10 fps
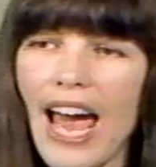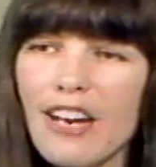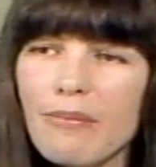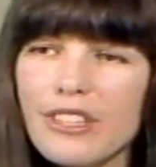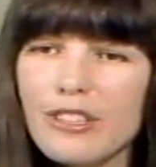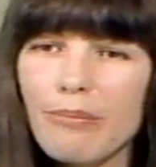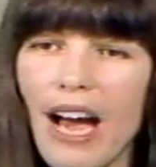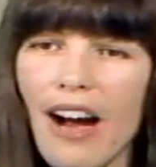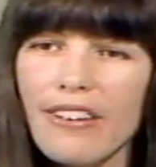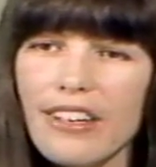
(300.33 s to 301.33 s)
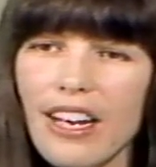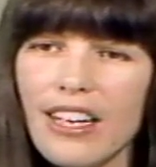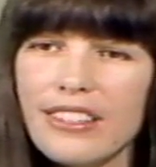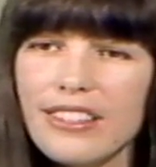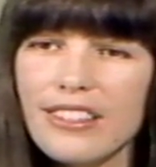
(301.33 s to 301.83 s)
adamant about
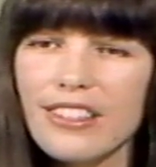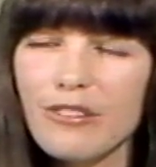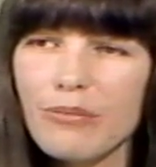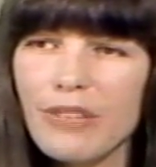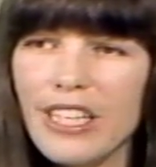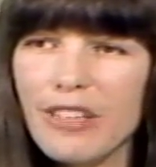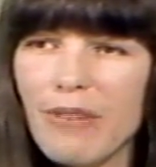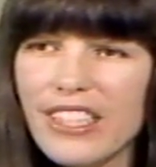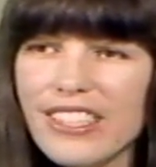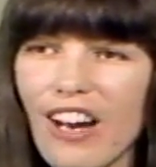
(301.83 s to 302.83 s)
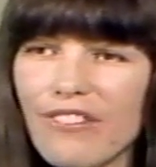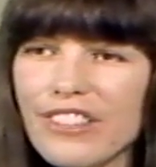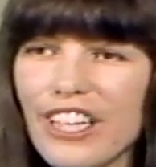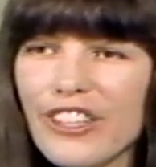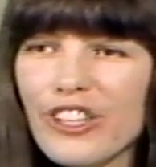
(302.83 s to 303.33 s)
us, meaning myself
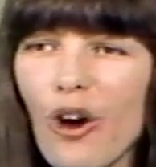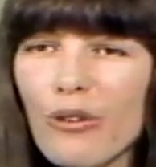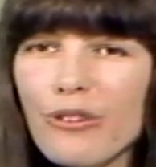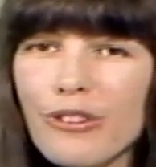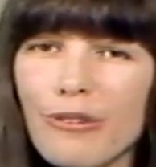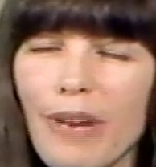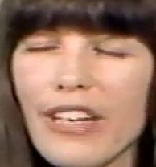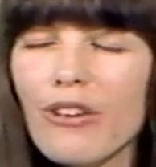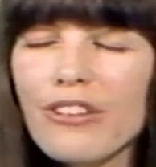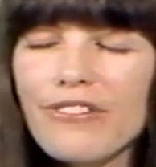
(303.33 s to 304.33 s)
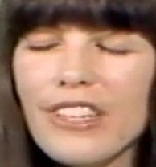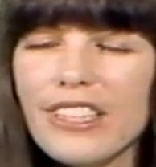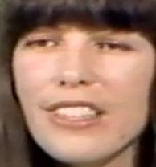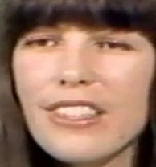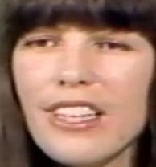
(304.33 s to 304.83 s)
and the other, co- you know, my
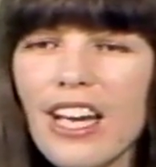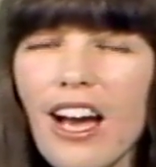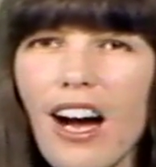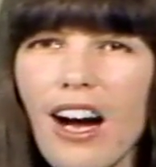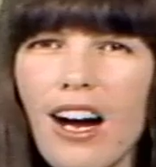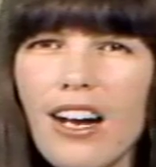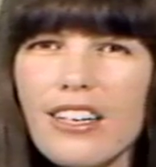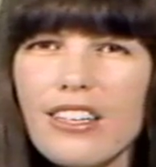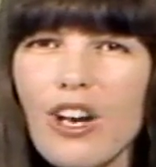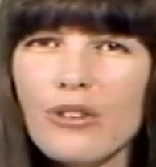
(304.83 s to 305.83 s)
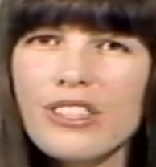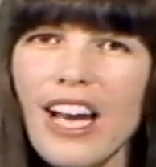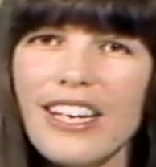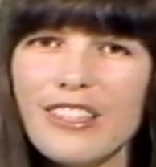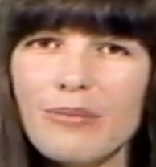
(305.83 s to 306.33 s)
co-defendants, uh,
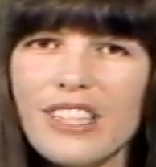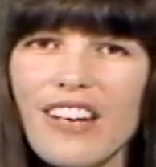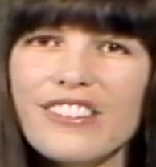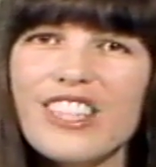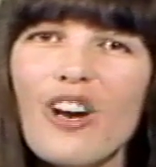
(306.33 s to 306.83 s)
co-signing themselves.